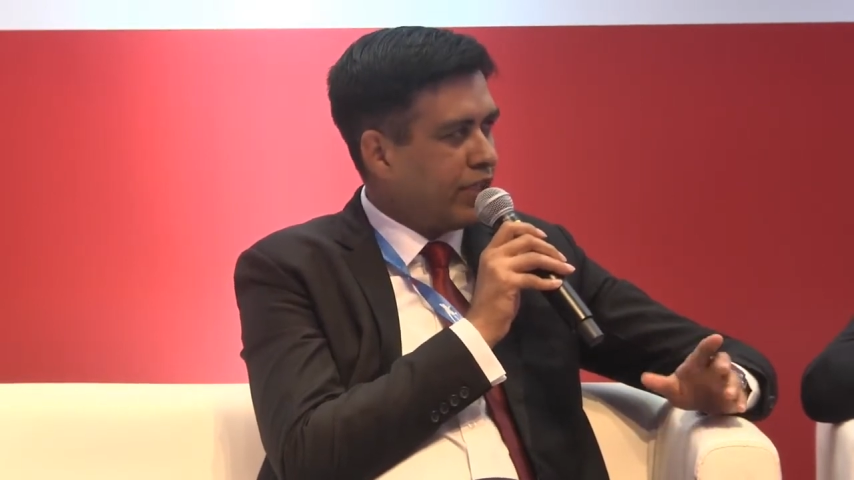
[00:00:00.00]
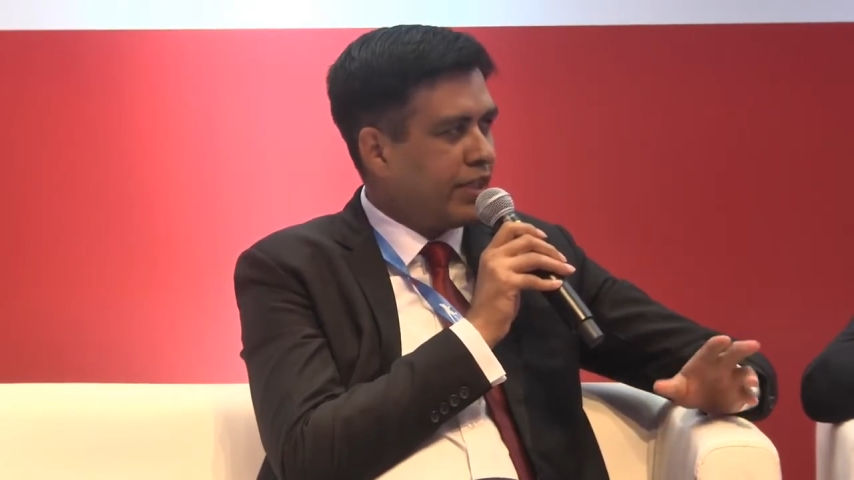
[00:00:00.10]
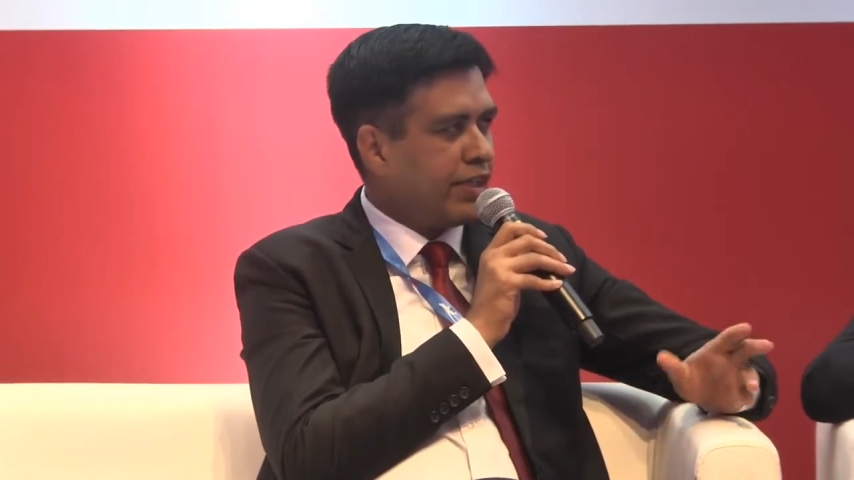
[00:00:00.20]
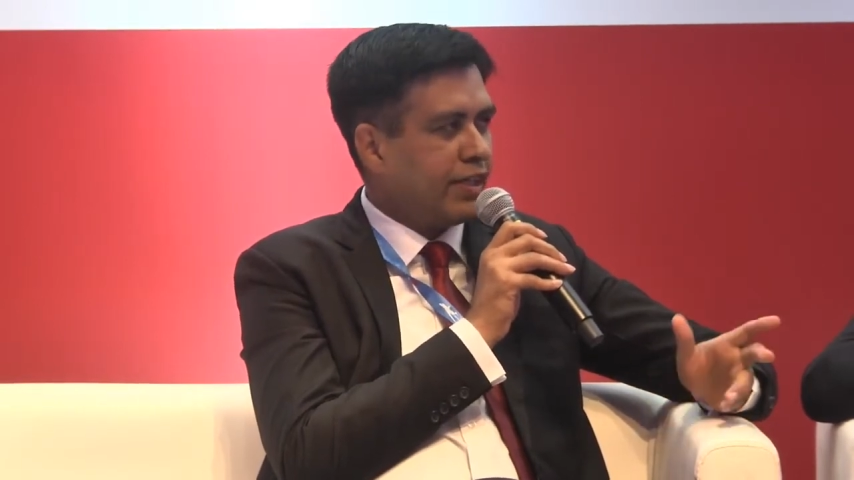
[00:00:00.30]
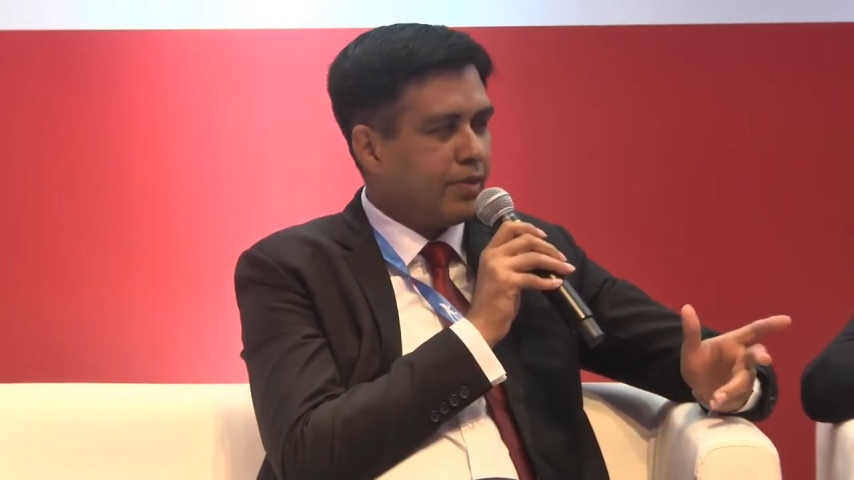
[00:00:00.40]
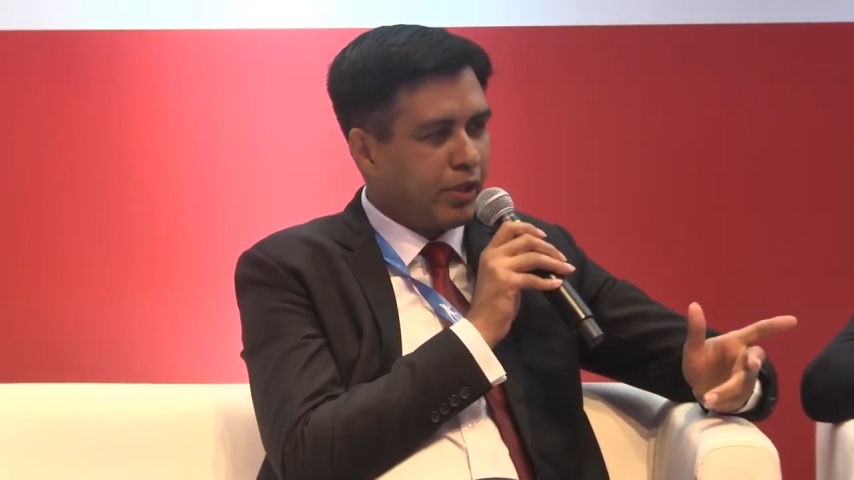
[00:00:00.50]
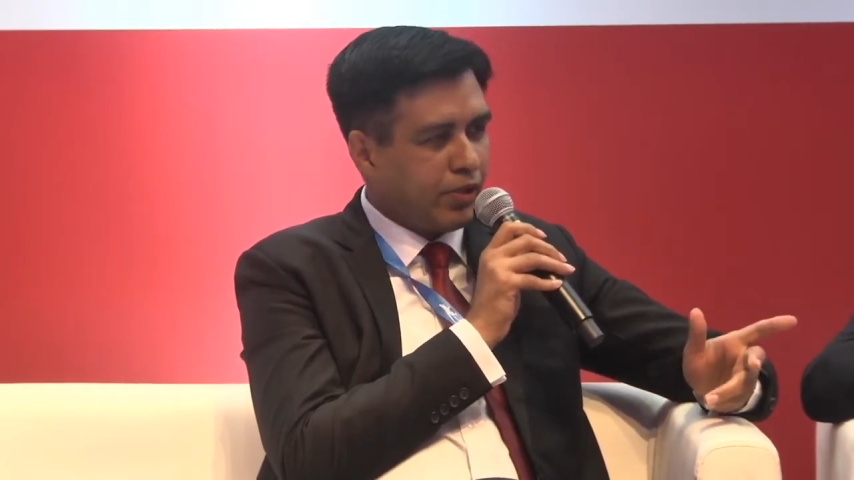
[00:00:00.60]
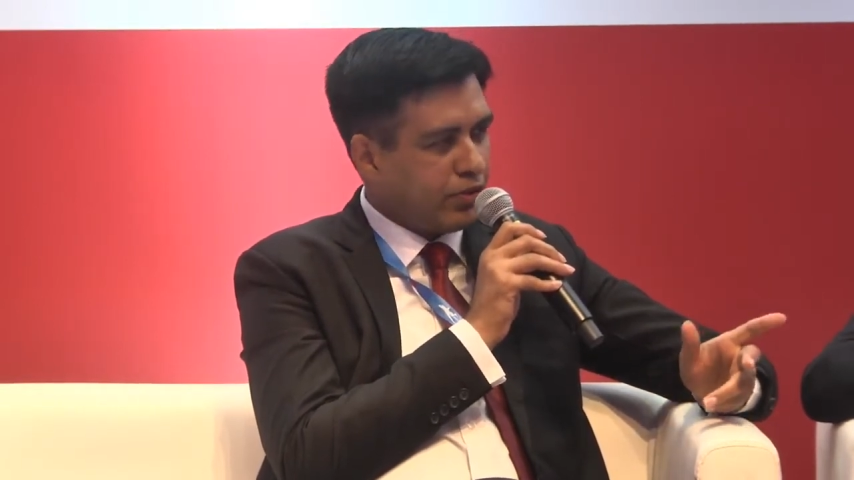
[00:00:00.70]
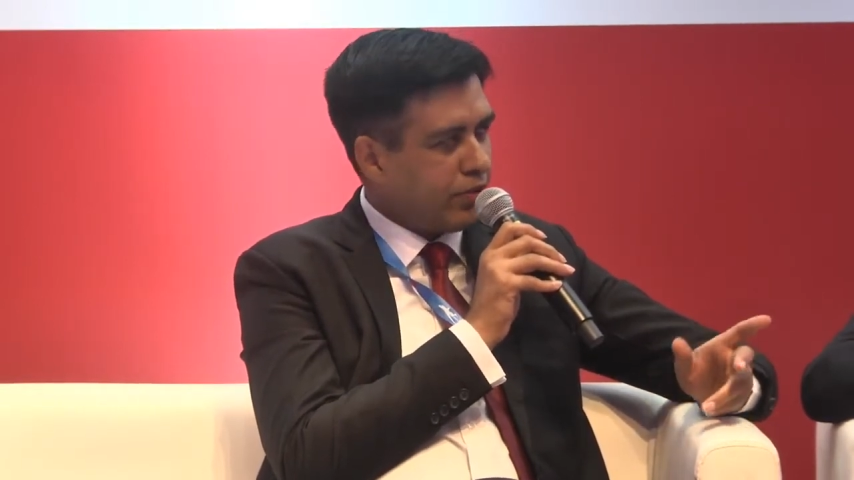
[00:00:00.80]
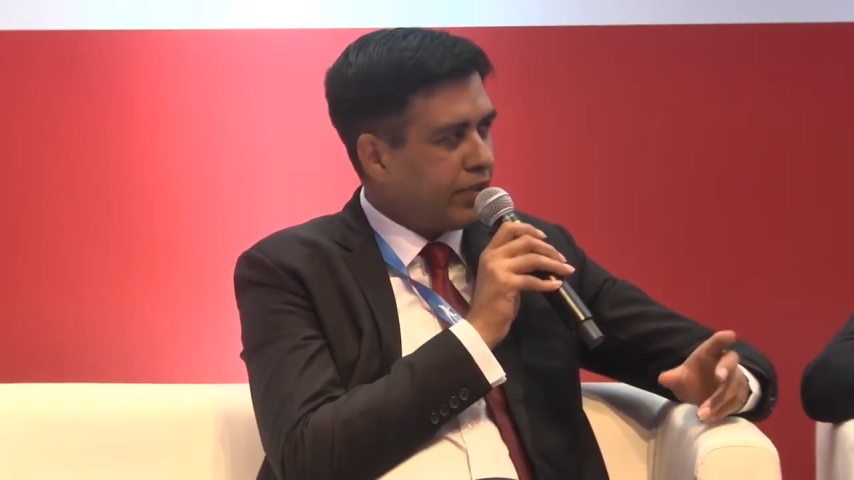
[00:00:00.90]
in India
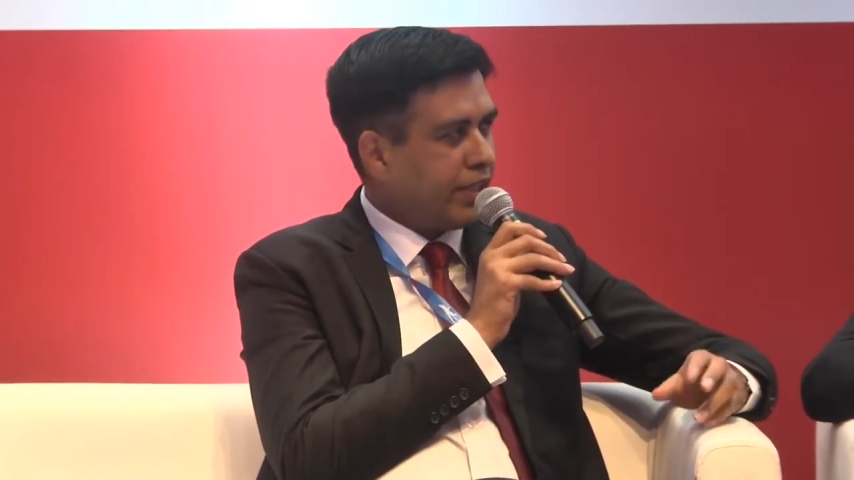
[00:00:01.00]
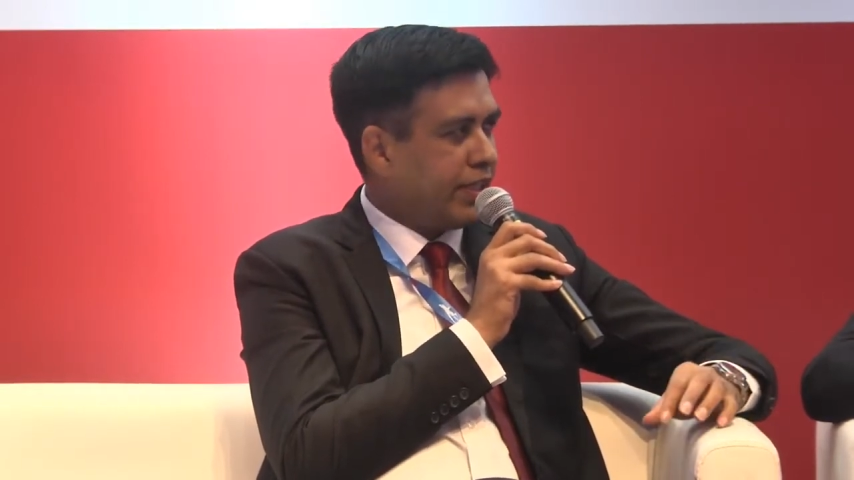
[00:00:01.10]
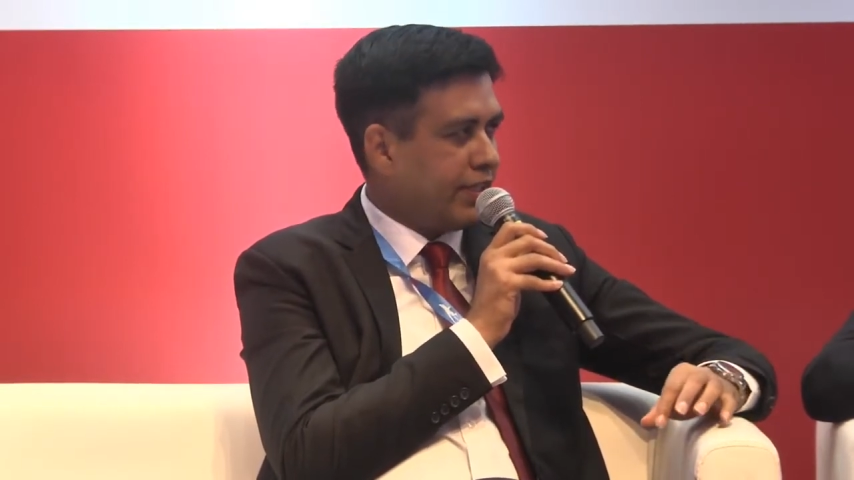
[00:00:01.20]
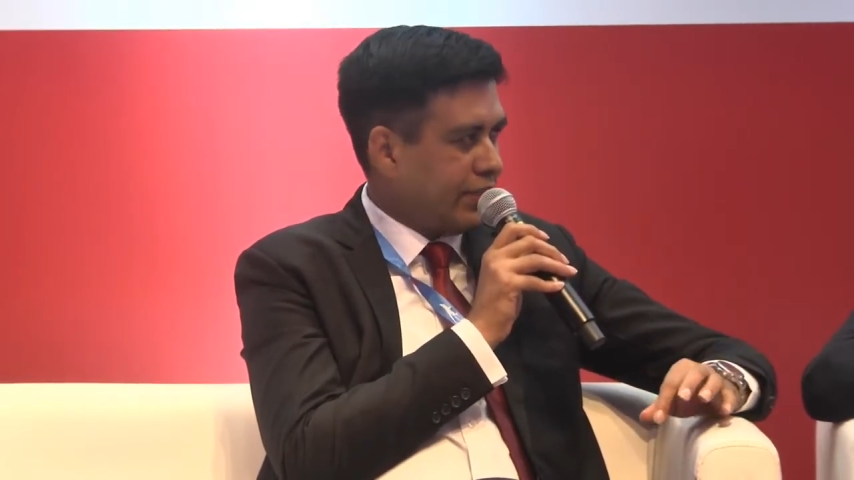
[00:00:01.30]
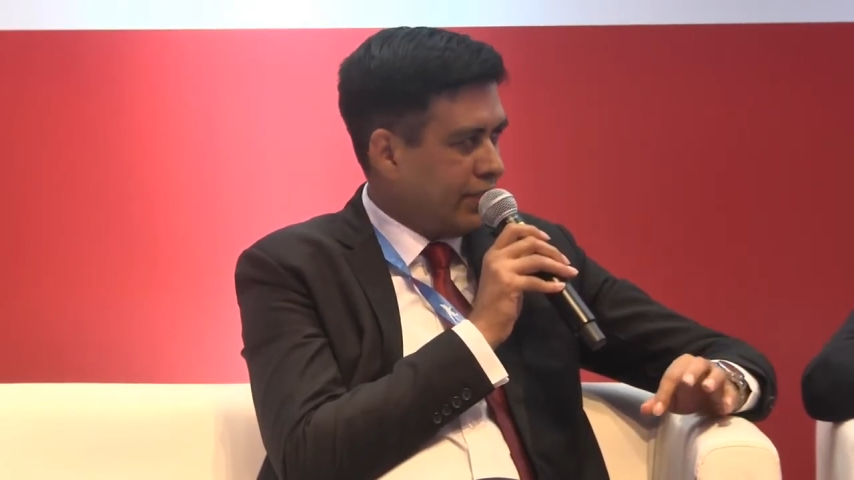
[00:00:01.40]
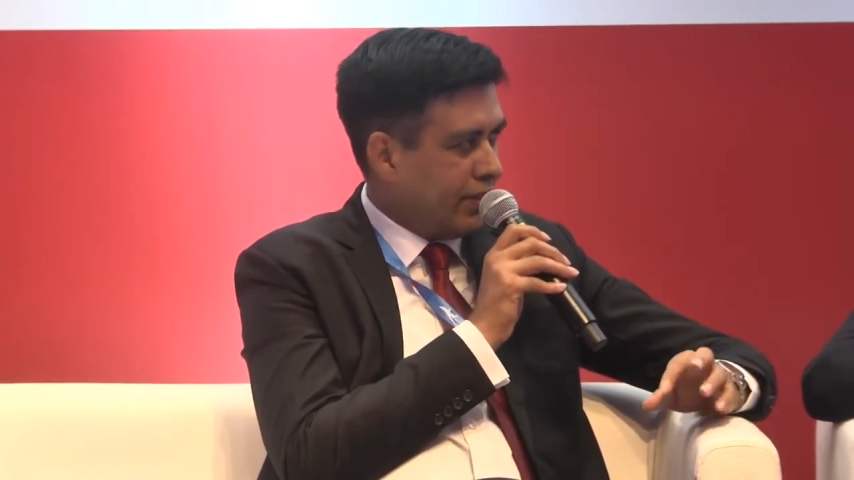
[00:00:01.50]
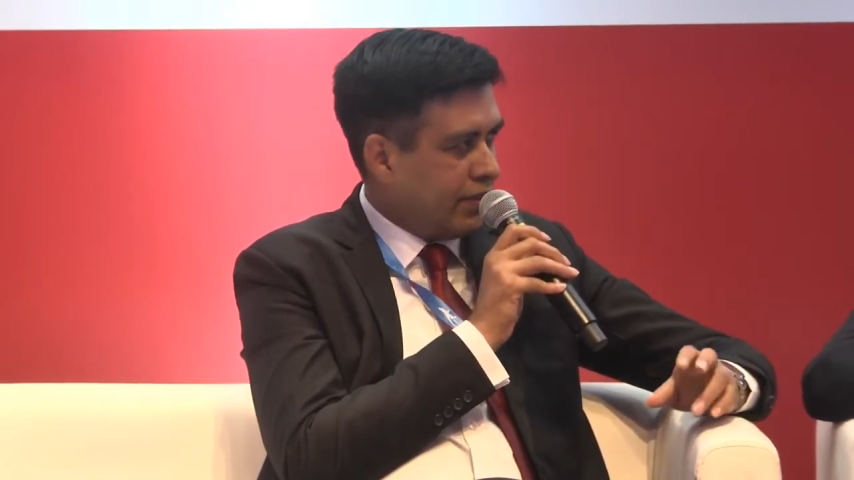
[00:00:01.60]
because of the